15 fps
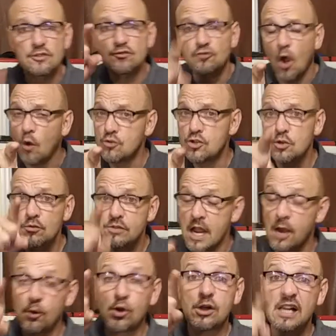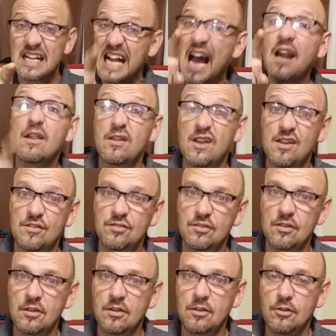Don't you dare click out of this.